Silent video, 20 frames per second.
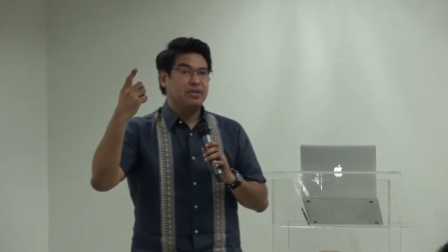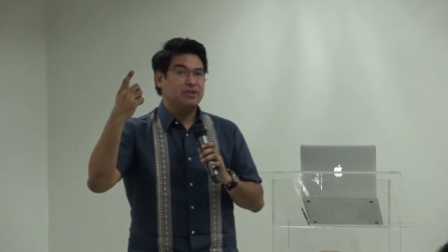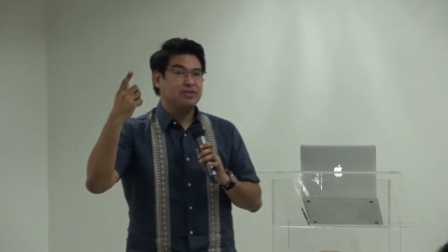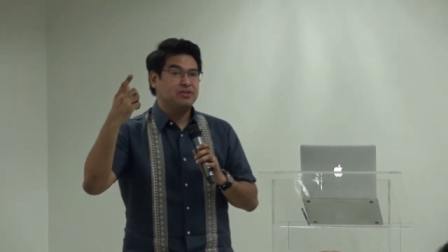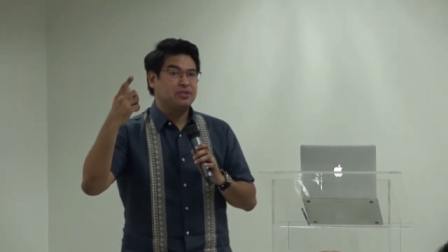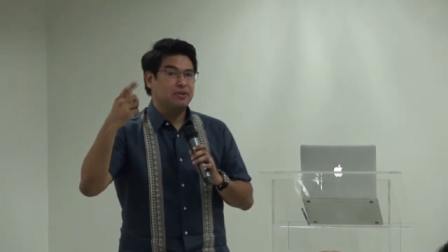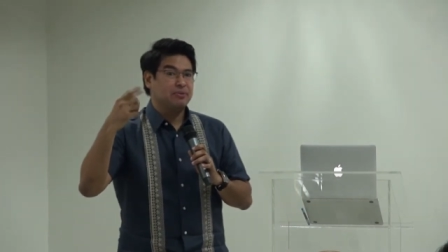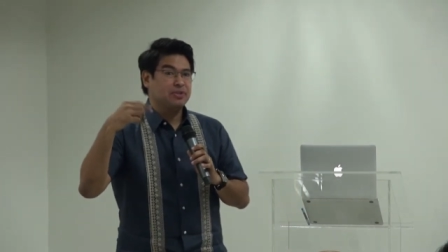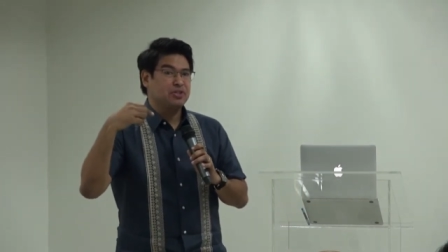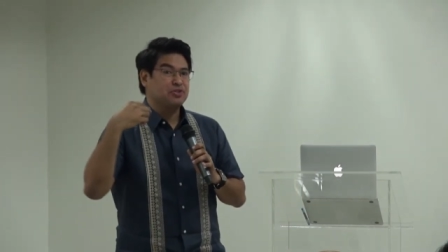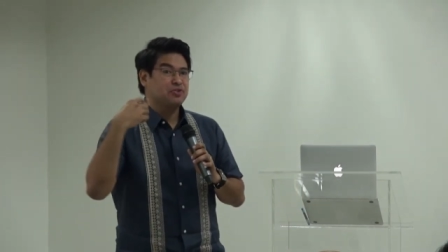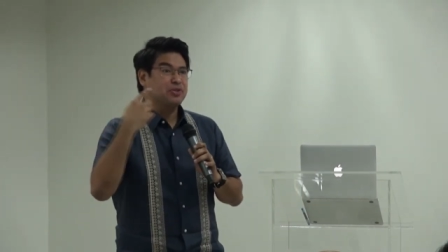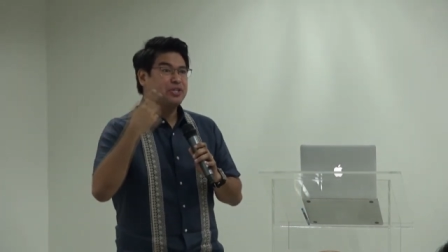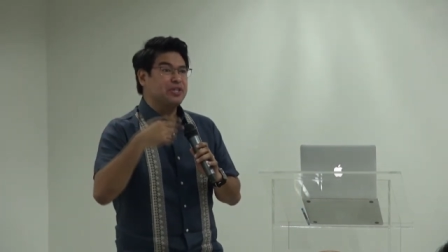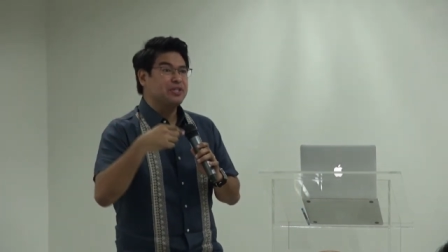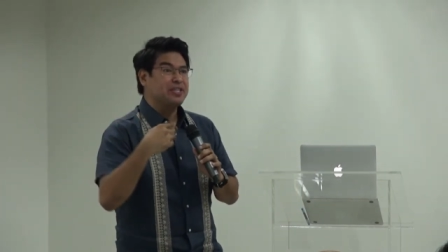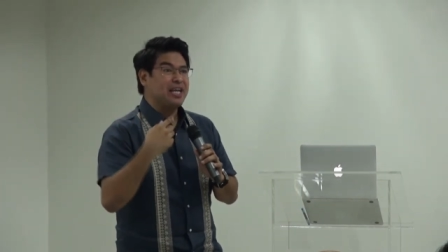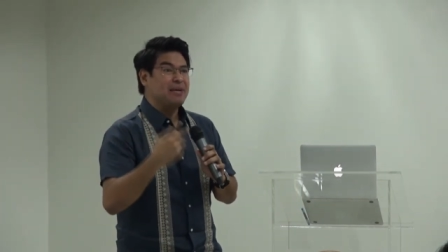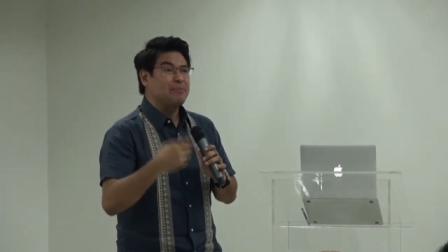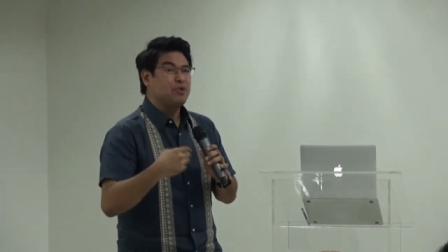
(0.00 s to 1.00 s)
because there was
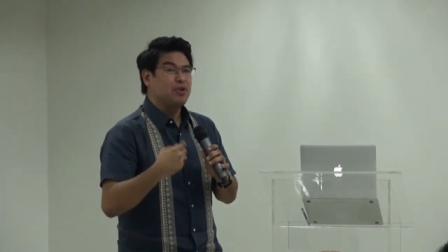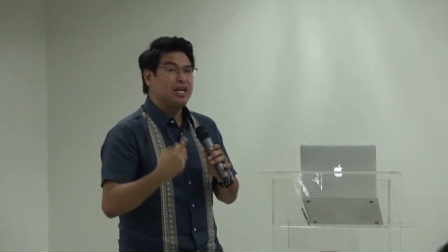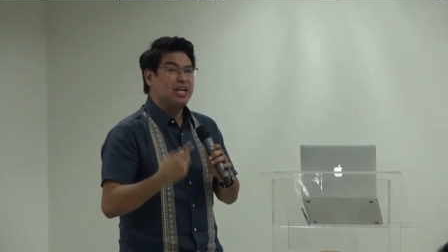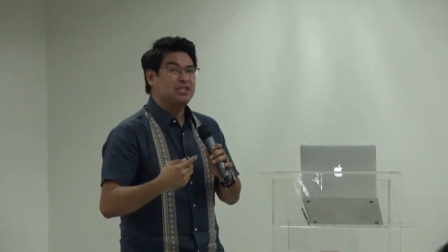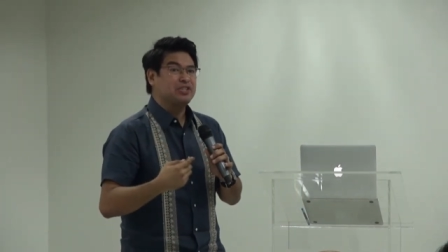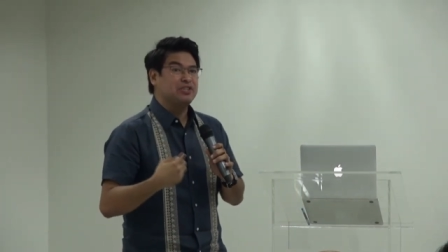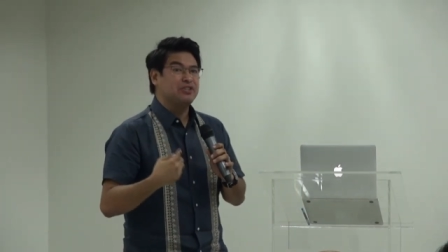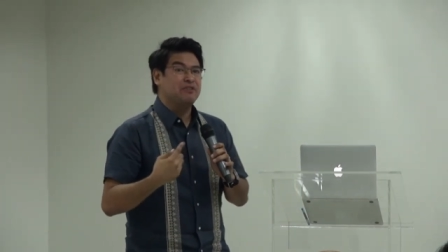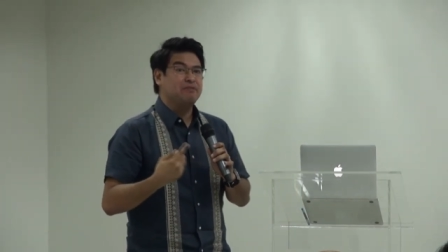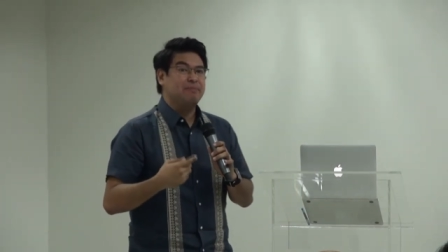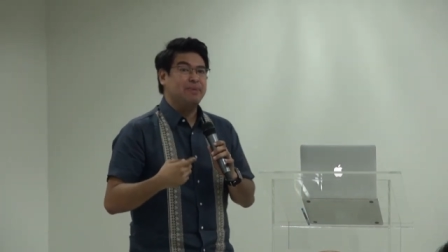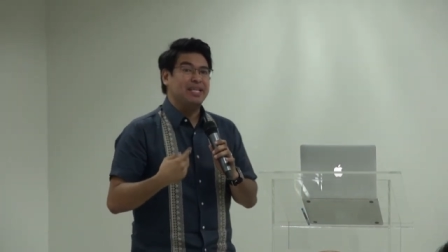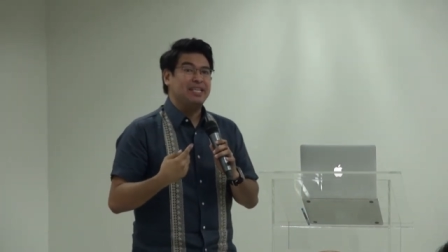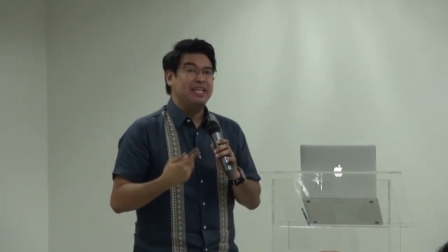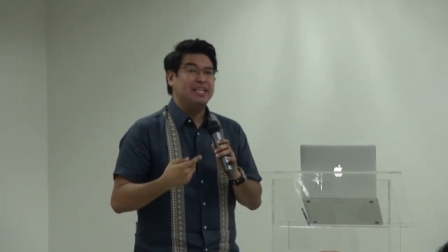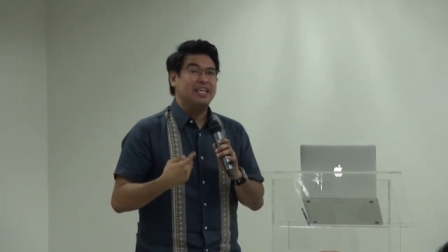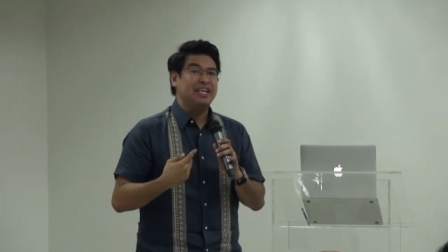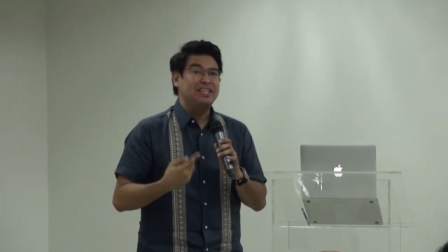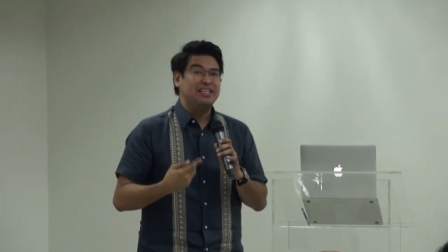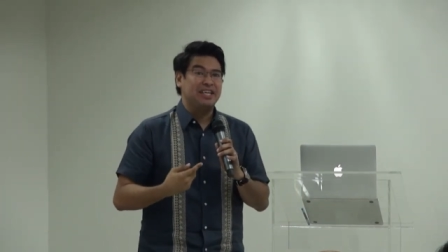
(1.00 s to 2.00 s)
real-time collection of
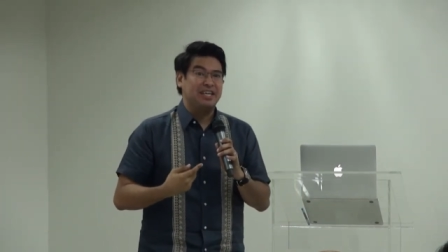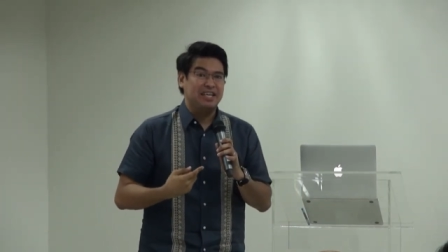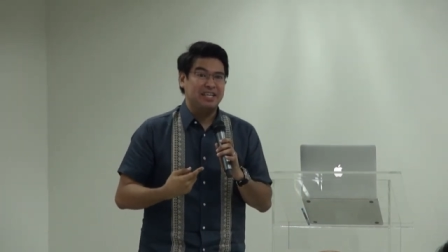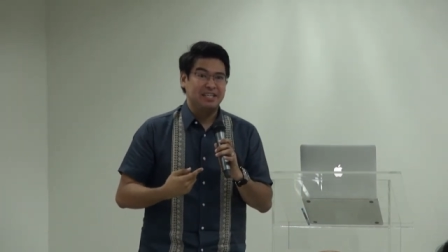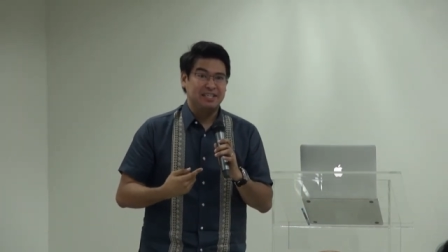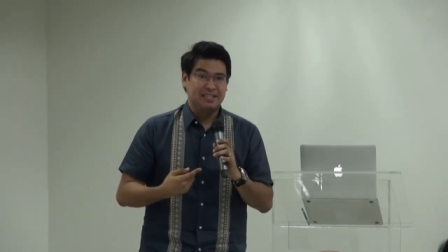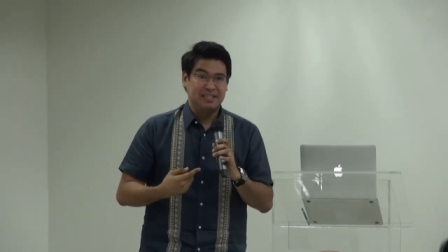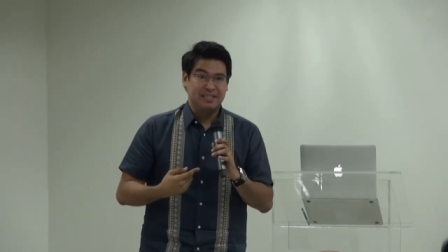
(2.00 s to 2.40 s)
metadata.